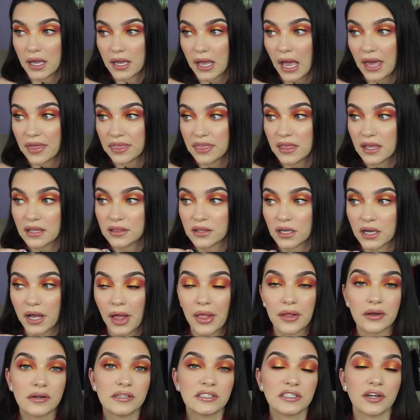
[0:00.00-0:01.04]
I think the
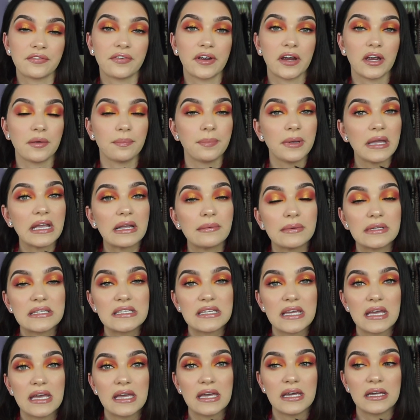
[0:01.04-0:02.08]
colors are very
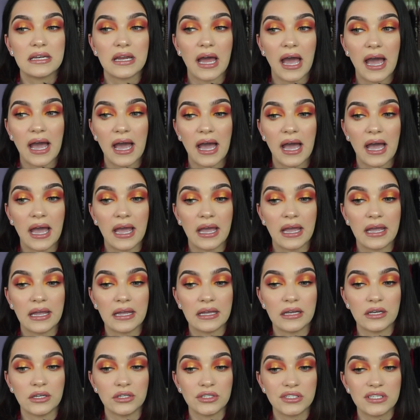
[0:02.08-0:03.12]
pigmented.
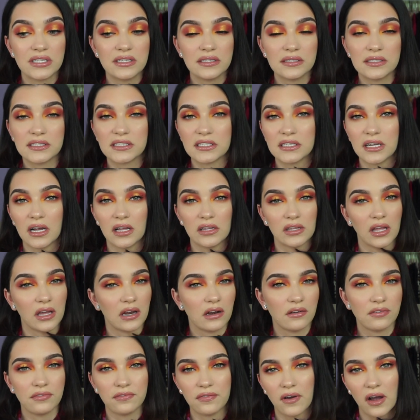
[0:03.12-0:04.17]
I didn't see a lot
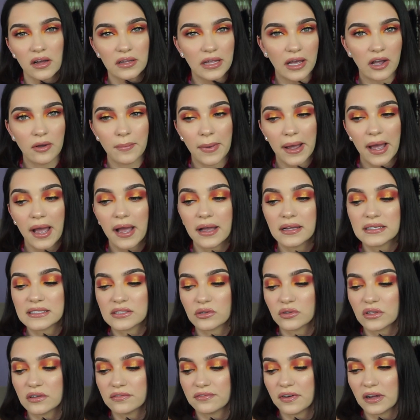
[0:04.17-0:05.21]
of fallout in my eyes.
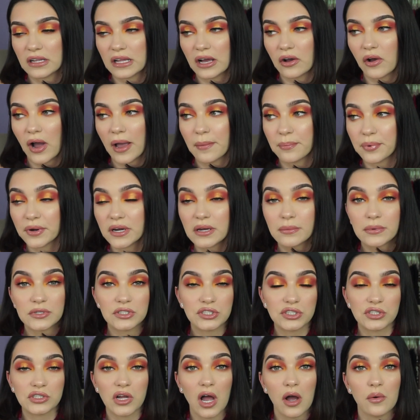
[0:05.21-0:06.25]
The only fallout I pretty much
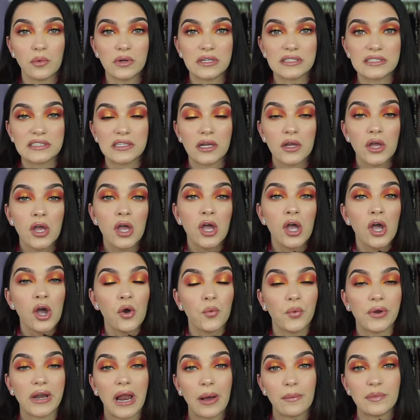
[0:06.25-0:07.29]
saw was
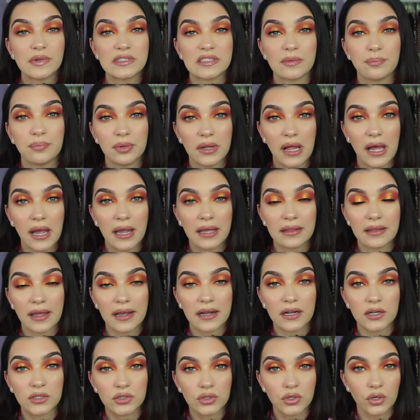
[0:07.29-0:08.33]
when I was applying
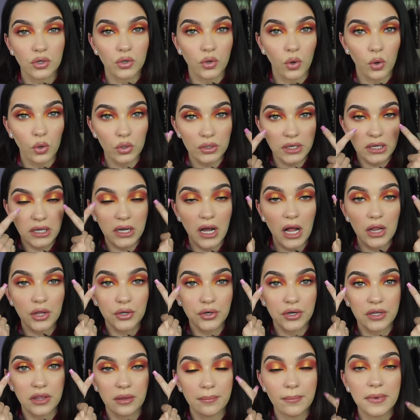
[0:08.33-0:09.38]
like the golden
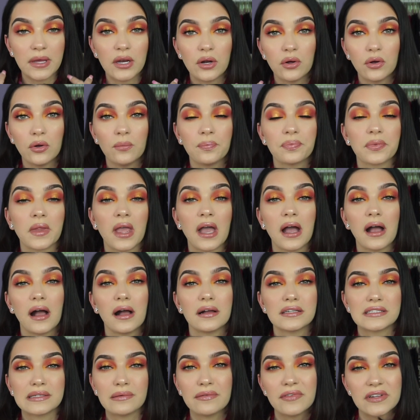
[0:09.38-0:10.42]
color in the middle.
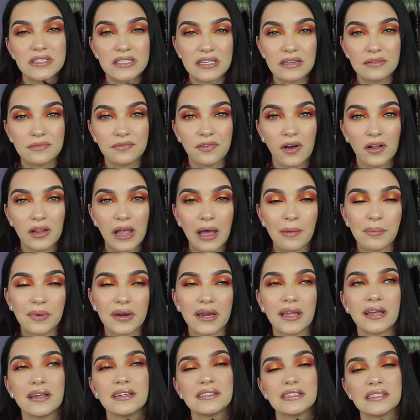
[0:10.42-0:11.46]
Some of it did fall out,
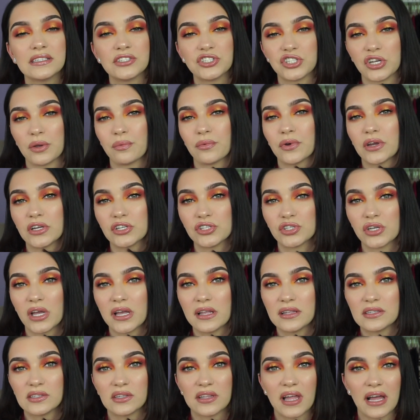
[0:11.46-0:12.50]
but it is a shimmery
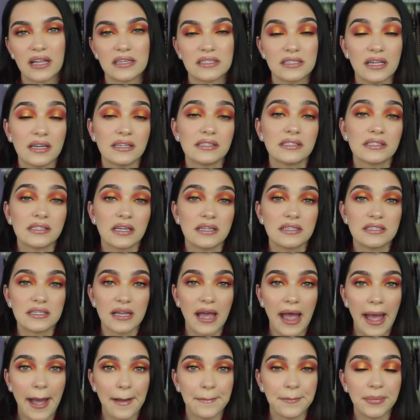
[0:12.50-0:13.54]
shade, so that does tend
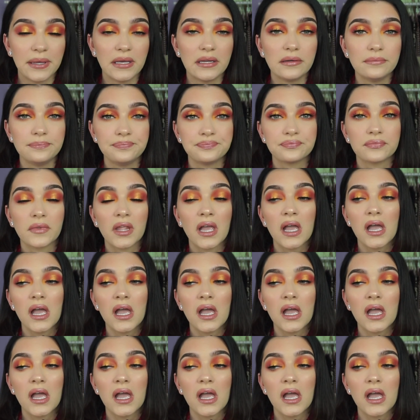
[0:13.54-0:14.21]
to happen.